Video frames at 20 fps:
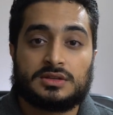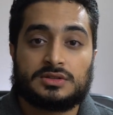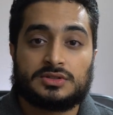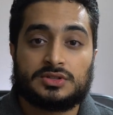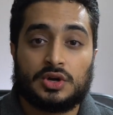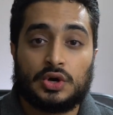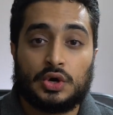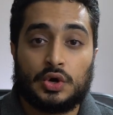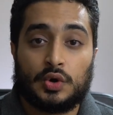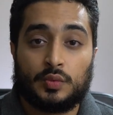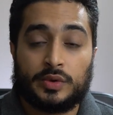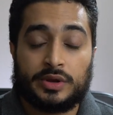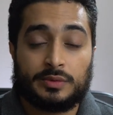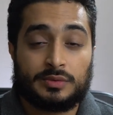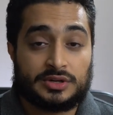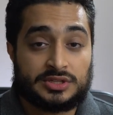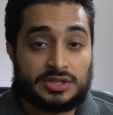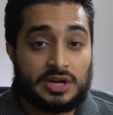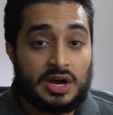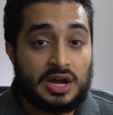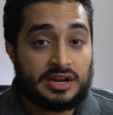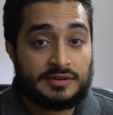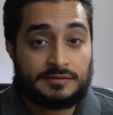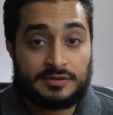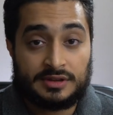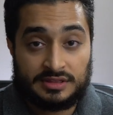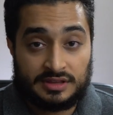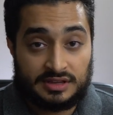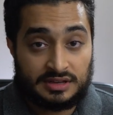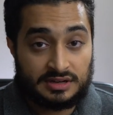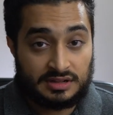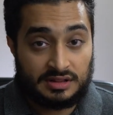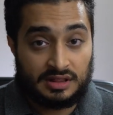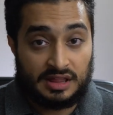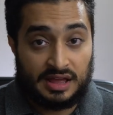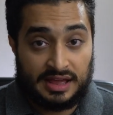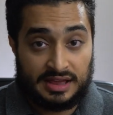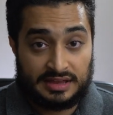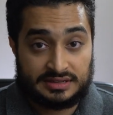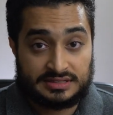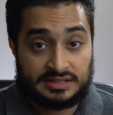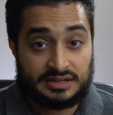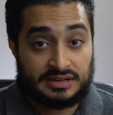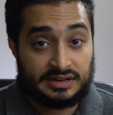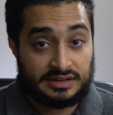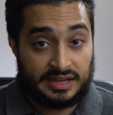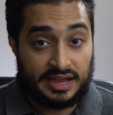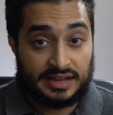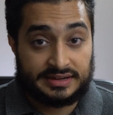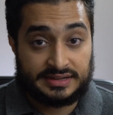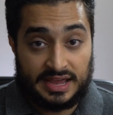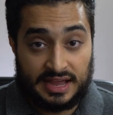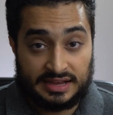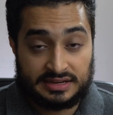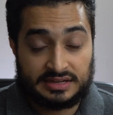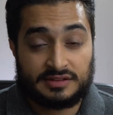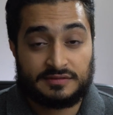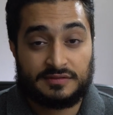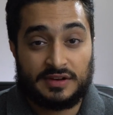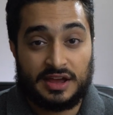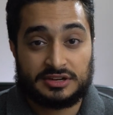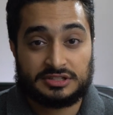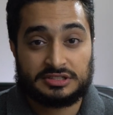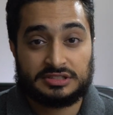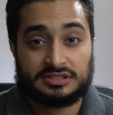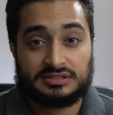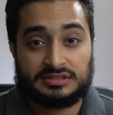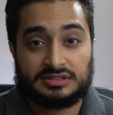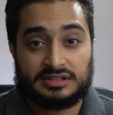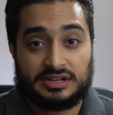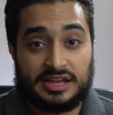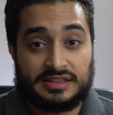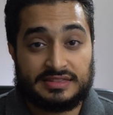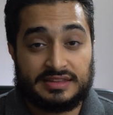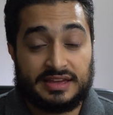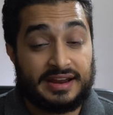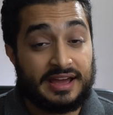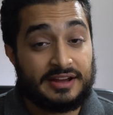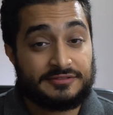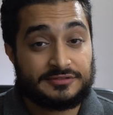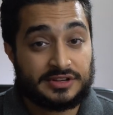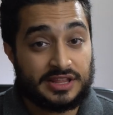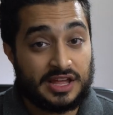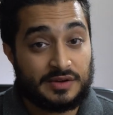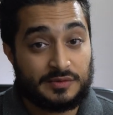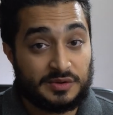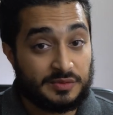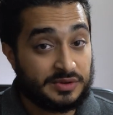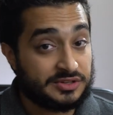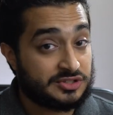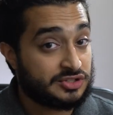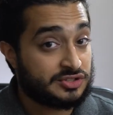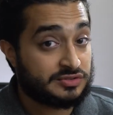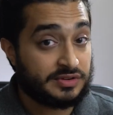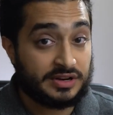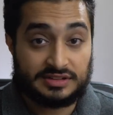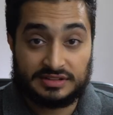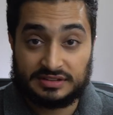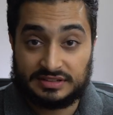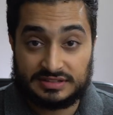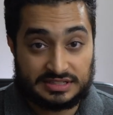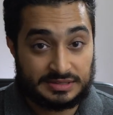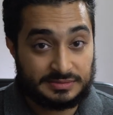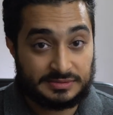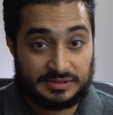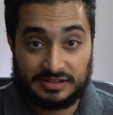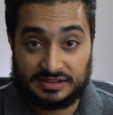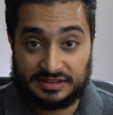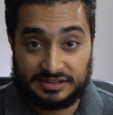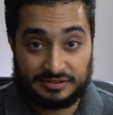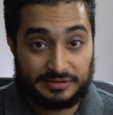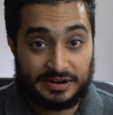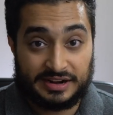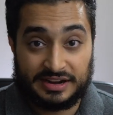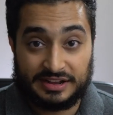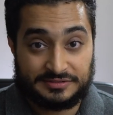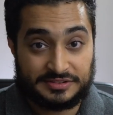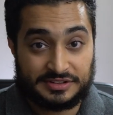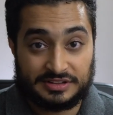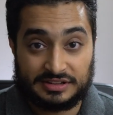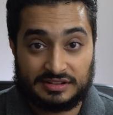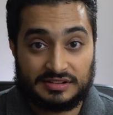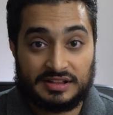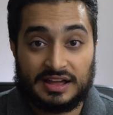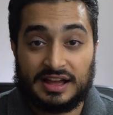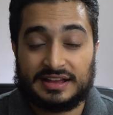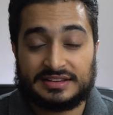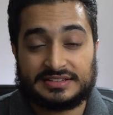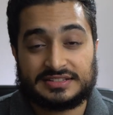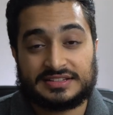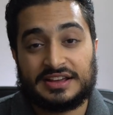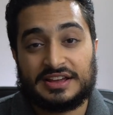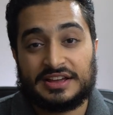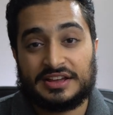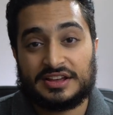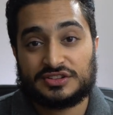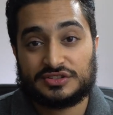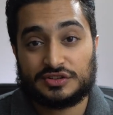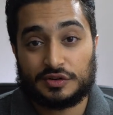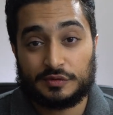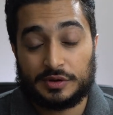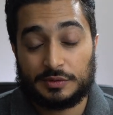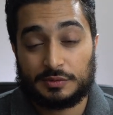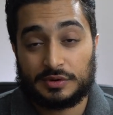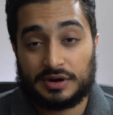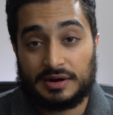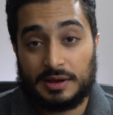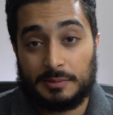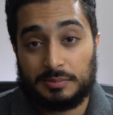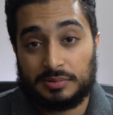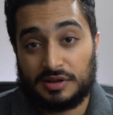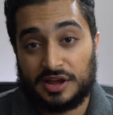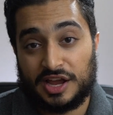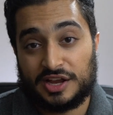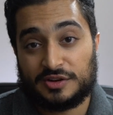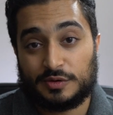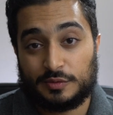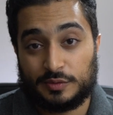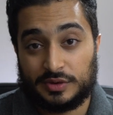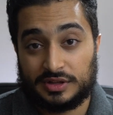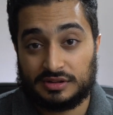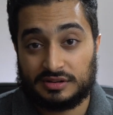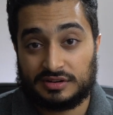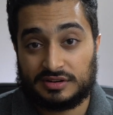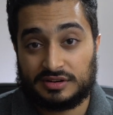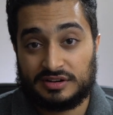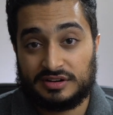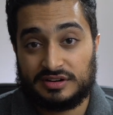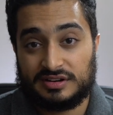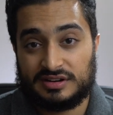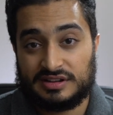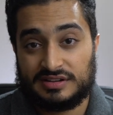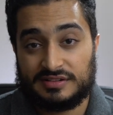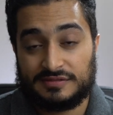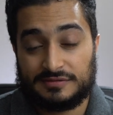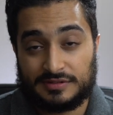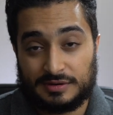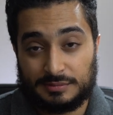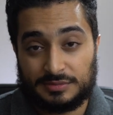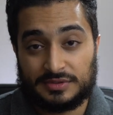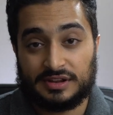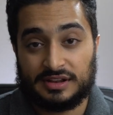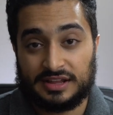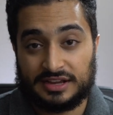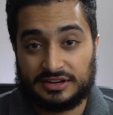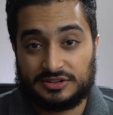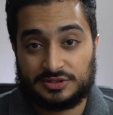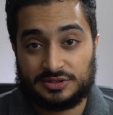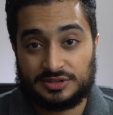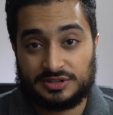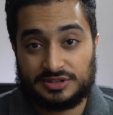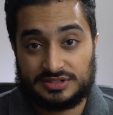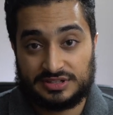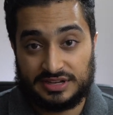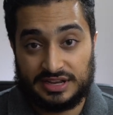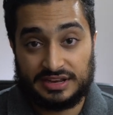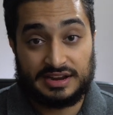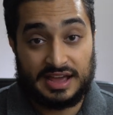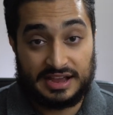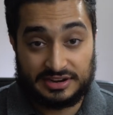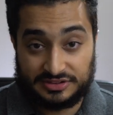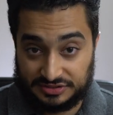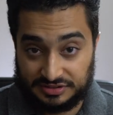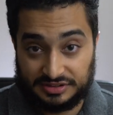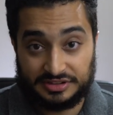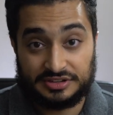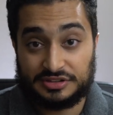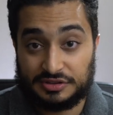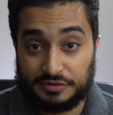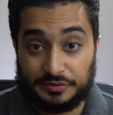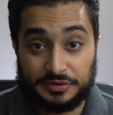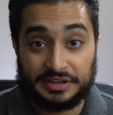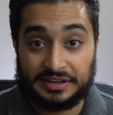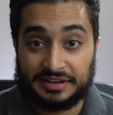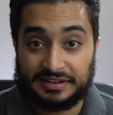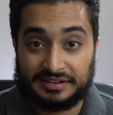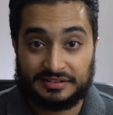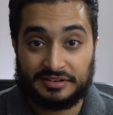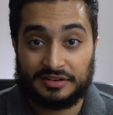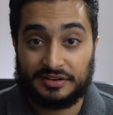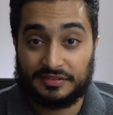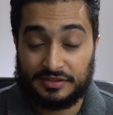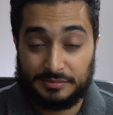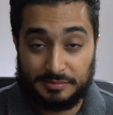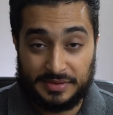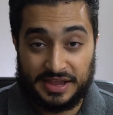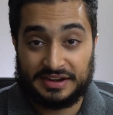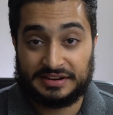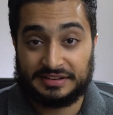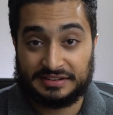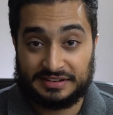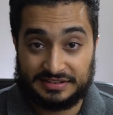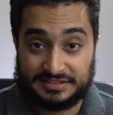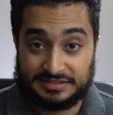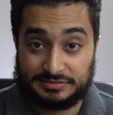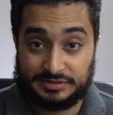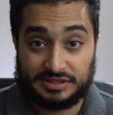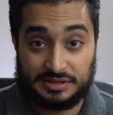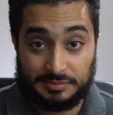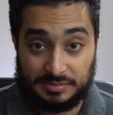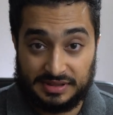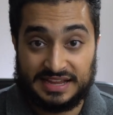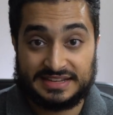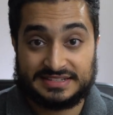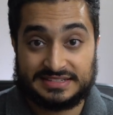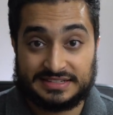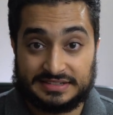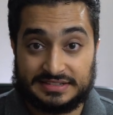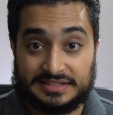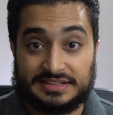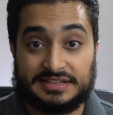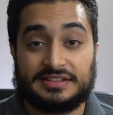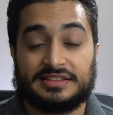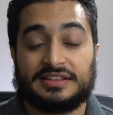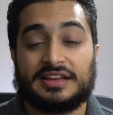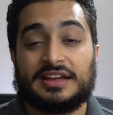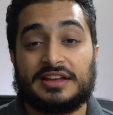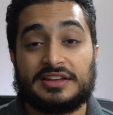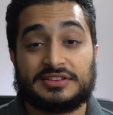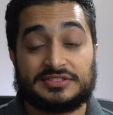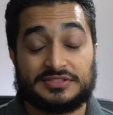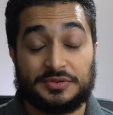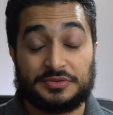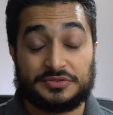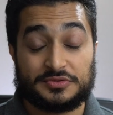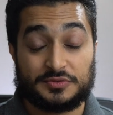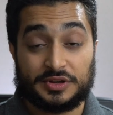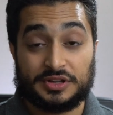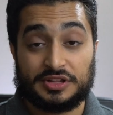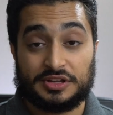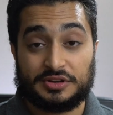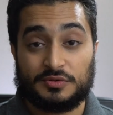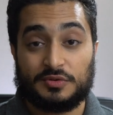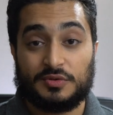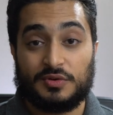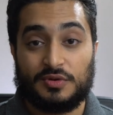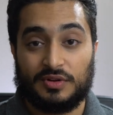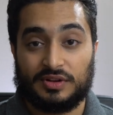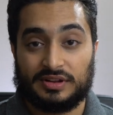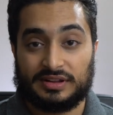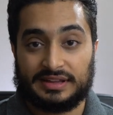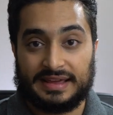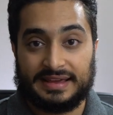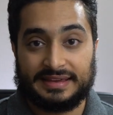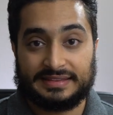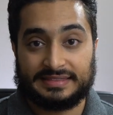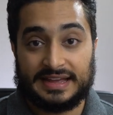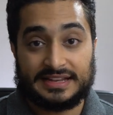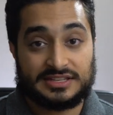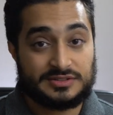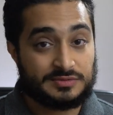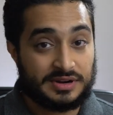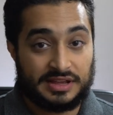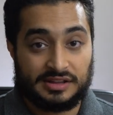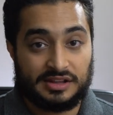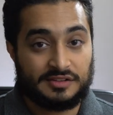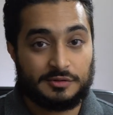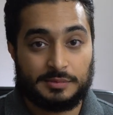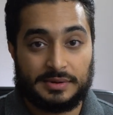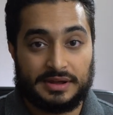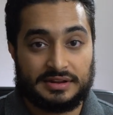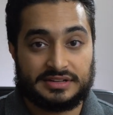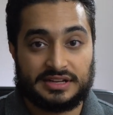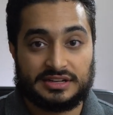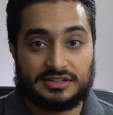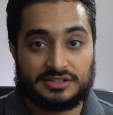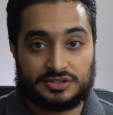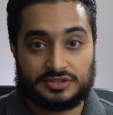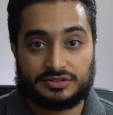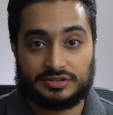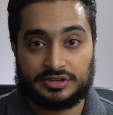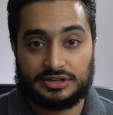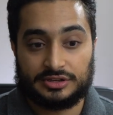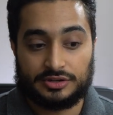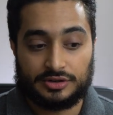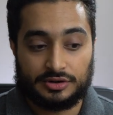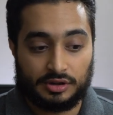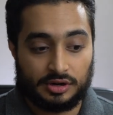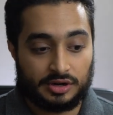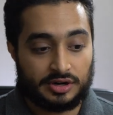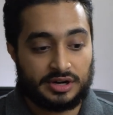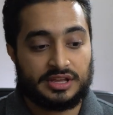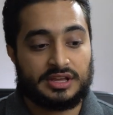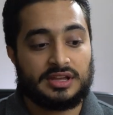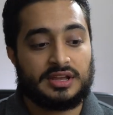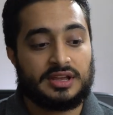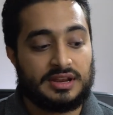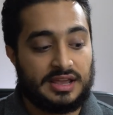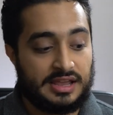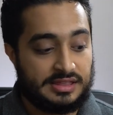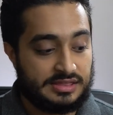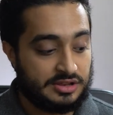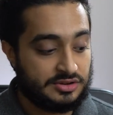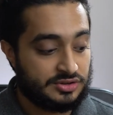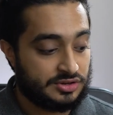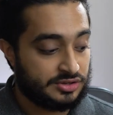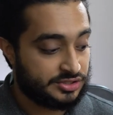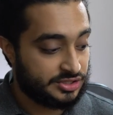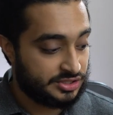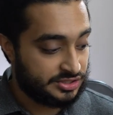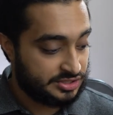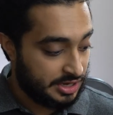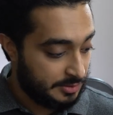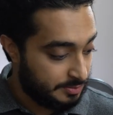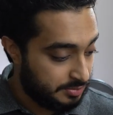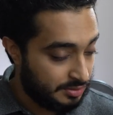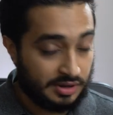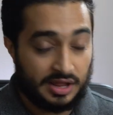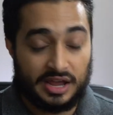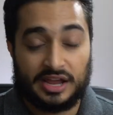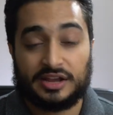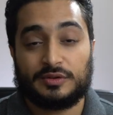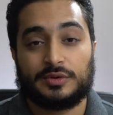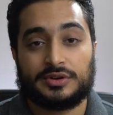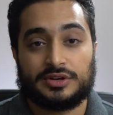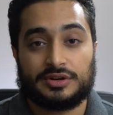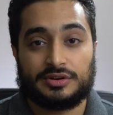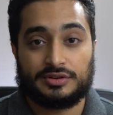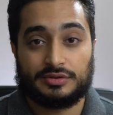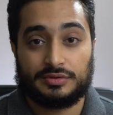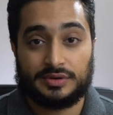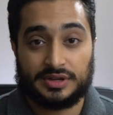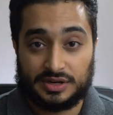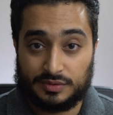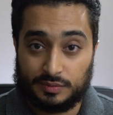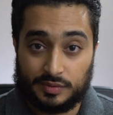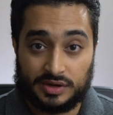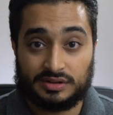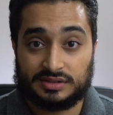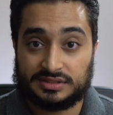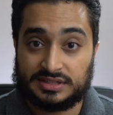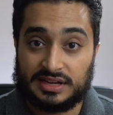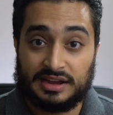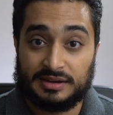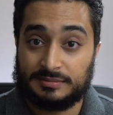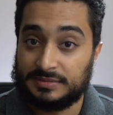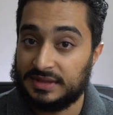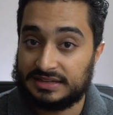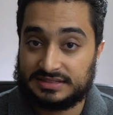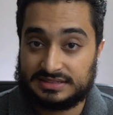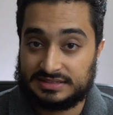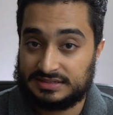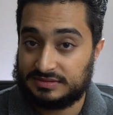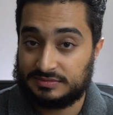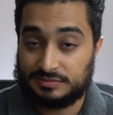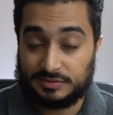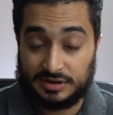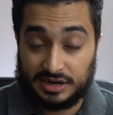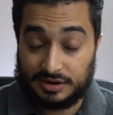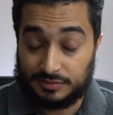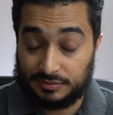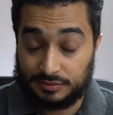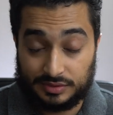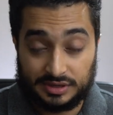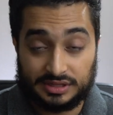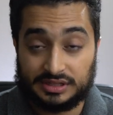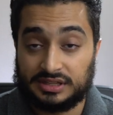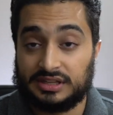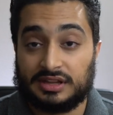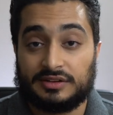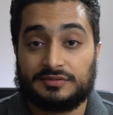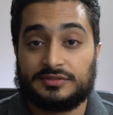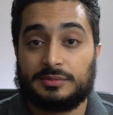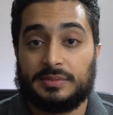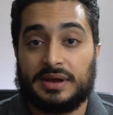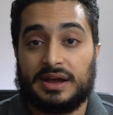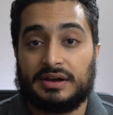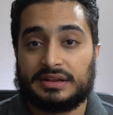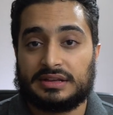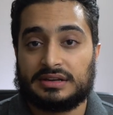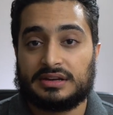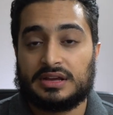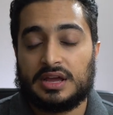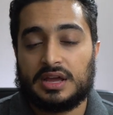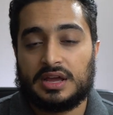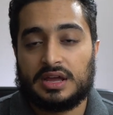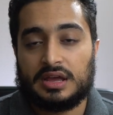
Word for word: So we were taught everything in class in a didactic fashion, and then after that, we went straight to the sim clinic right after the class. So we were applying what we learned from the lectures and actually doing it on the mannequins with the plastic teeth. So it was really cool. Like that's what I love about dentistry. You're learning it and then you're just applying what you're doing in real time. That's what I really loved about it.